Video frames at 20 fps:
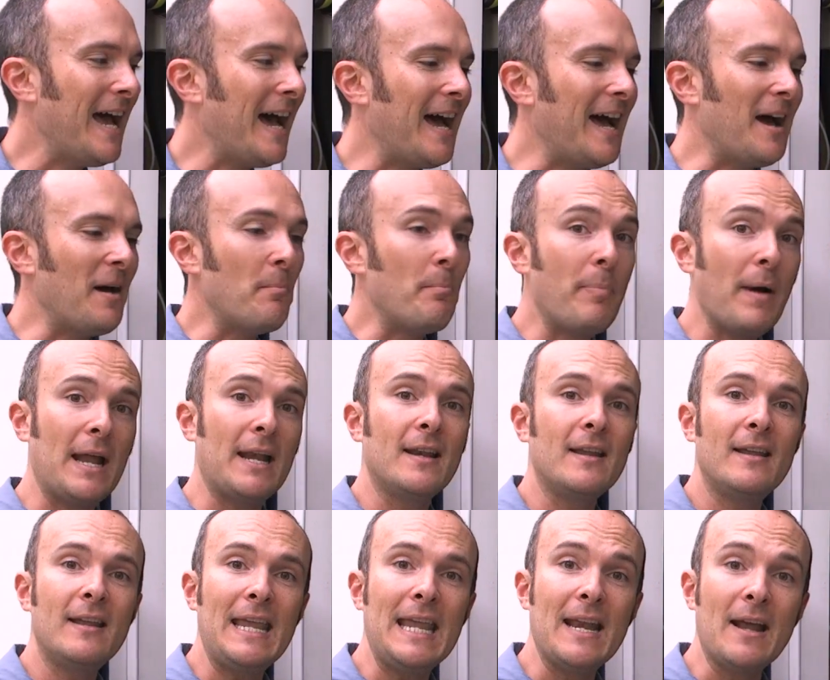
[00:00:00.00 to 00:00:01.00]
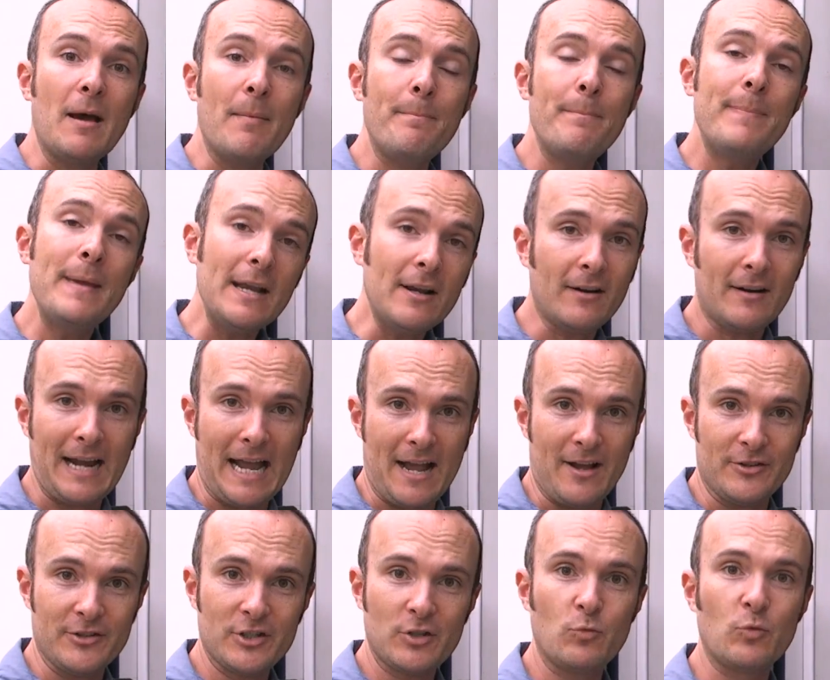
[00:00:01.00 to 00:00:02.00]
Uh, but in a bigger
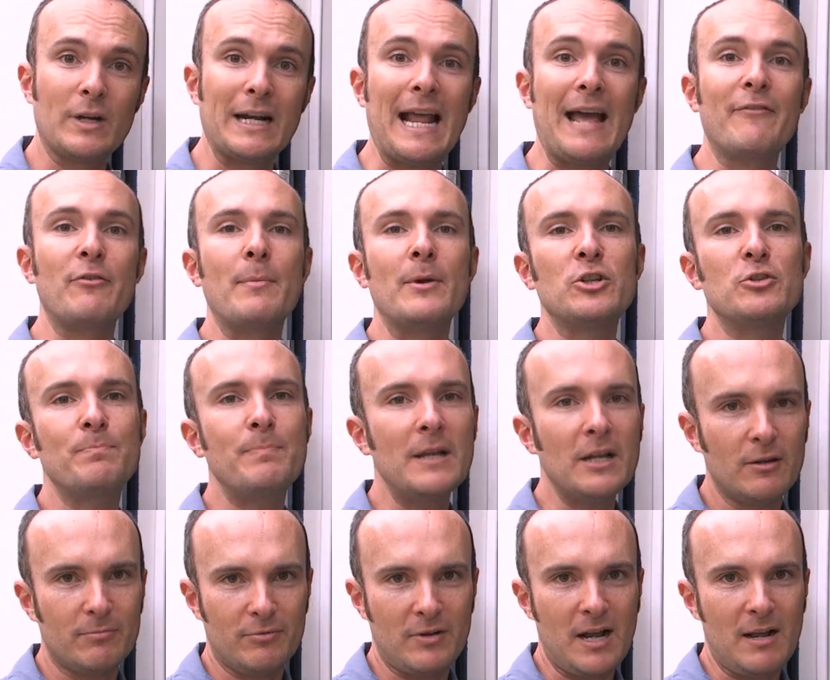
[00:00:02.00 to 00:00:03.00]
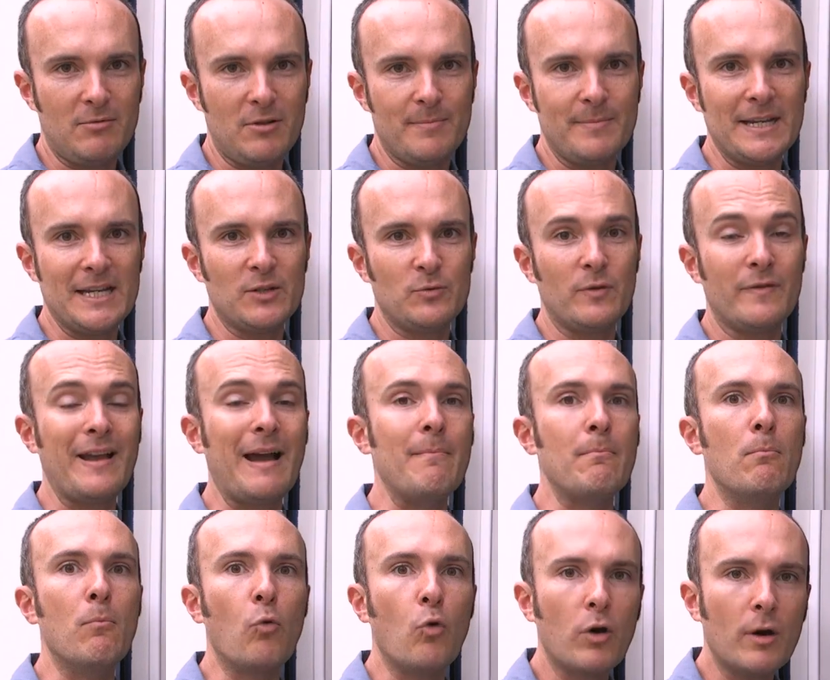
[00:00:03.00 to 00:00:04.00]
house, we're gonna have a much bigger problem because we've got
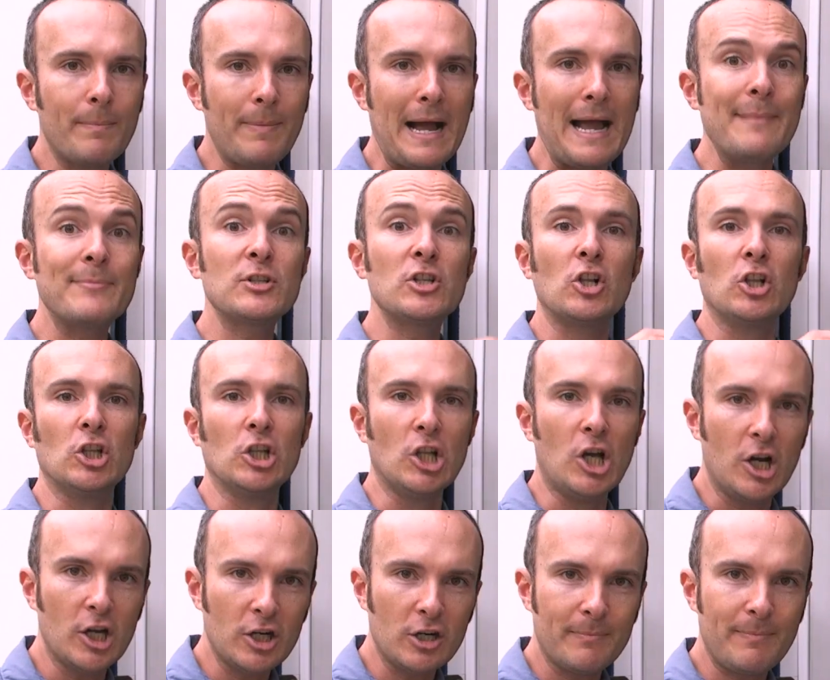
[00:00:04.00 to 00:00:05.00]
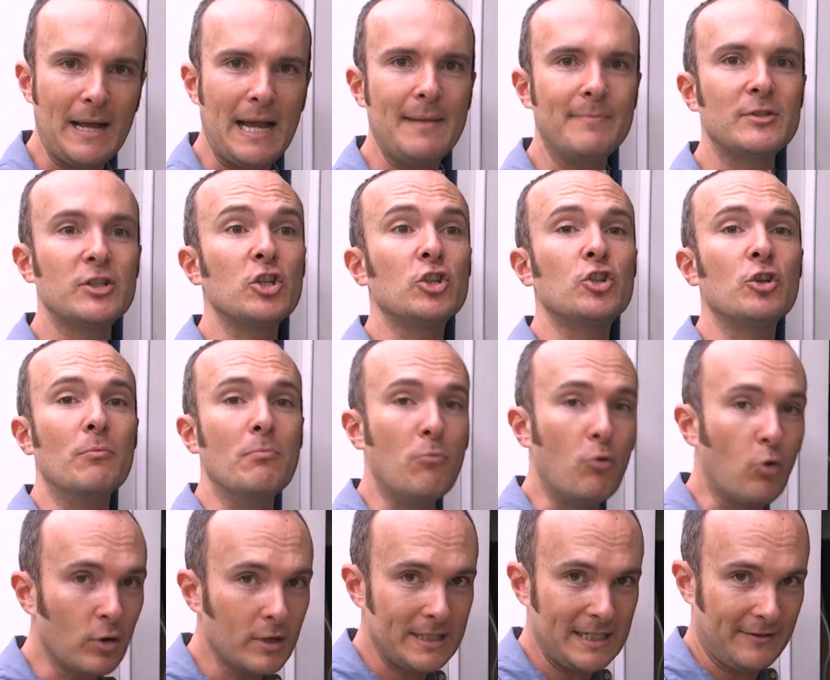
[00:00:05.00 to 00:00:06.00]
more pipes, longer pipes to
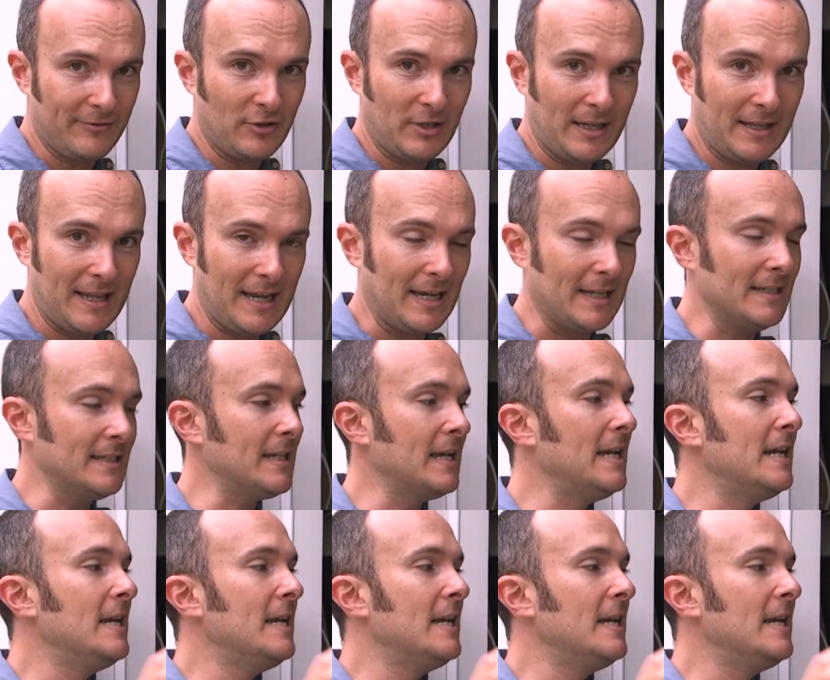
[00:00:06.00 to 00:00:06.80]
more different things.